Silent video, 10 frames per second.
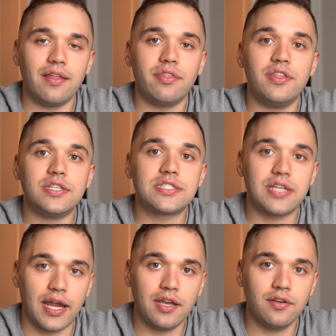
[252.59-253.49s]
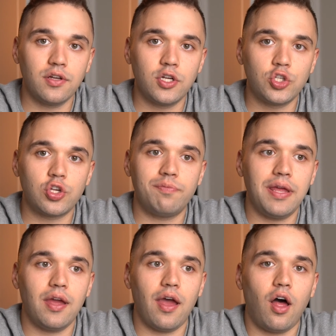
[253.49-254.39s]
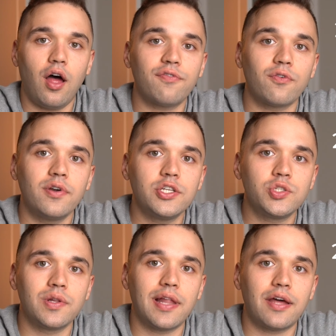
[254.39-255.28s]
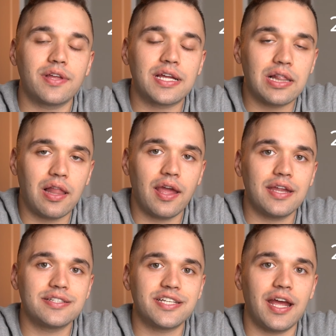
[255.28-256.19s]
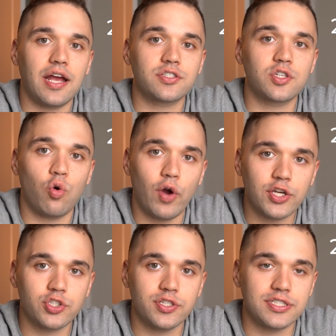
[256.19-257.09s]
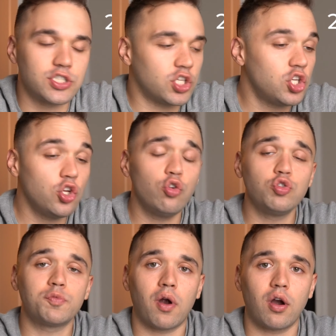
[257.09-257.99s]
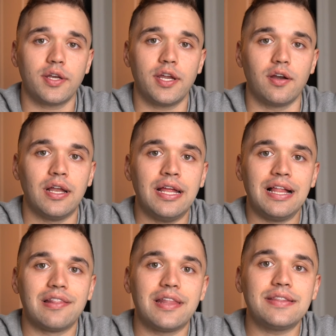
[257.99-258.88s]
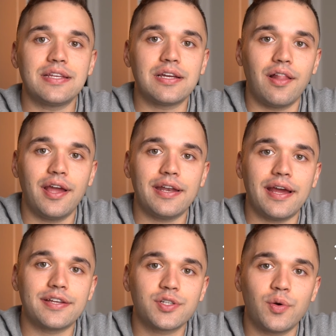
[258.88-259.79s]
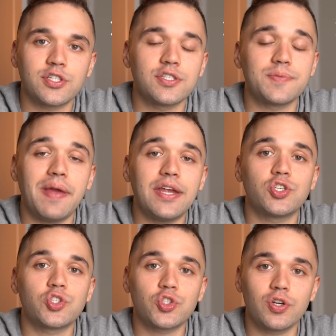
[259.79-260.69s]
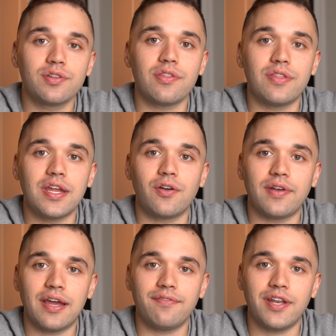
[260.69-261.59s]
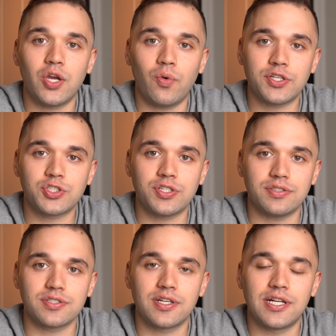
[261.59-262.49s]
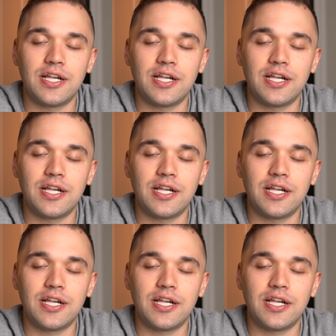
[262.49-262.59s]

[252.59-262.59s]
The second should be offering to allow the client to ask questions. It's a huge part here. Let the client ask questions. Make sure that they don't have any questions.